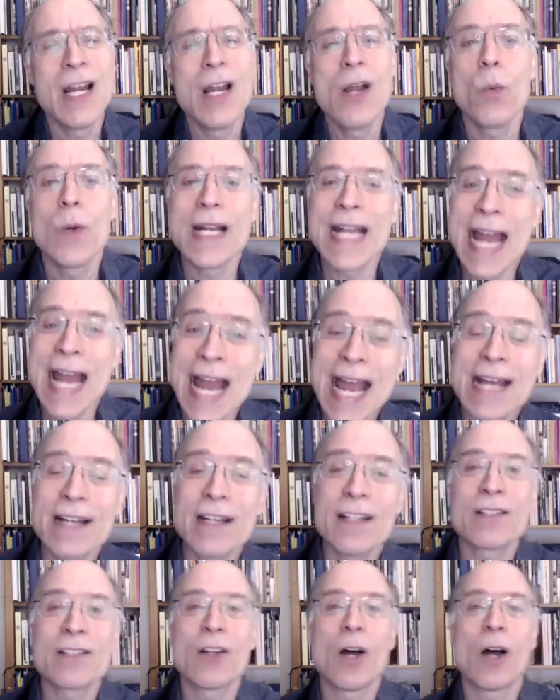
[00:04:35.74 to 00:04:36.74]
When
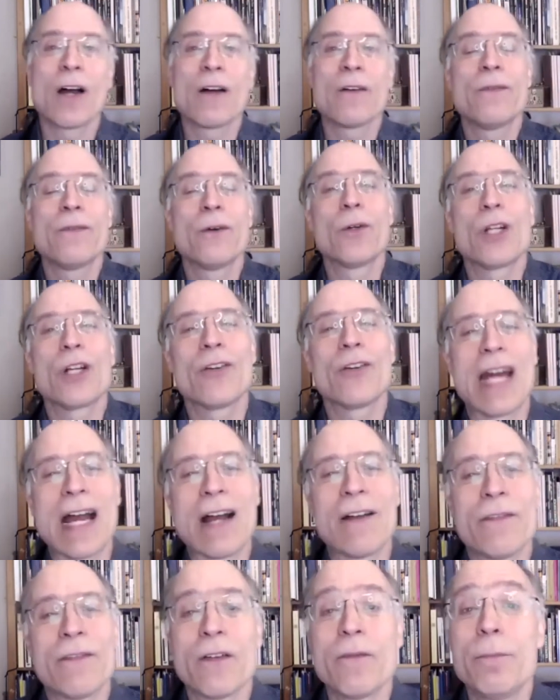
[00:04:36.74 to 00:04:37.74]
Hanne saw a
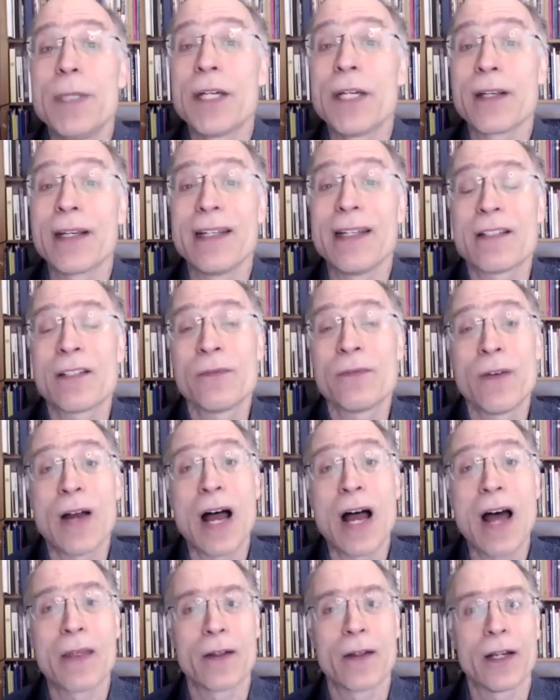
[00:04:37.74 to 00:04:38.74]
photograph of Birgit's
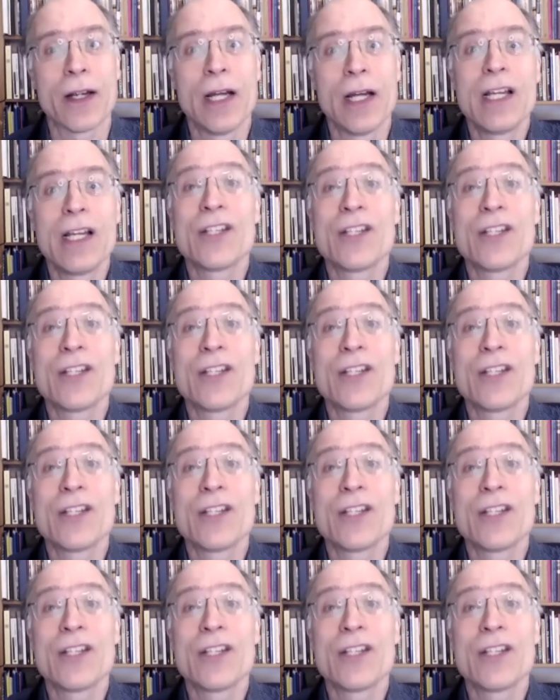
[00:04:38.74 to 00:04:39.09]
father,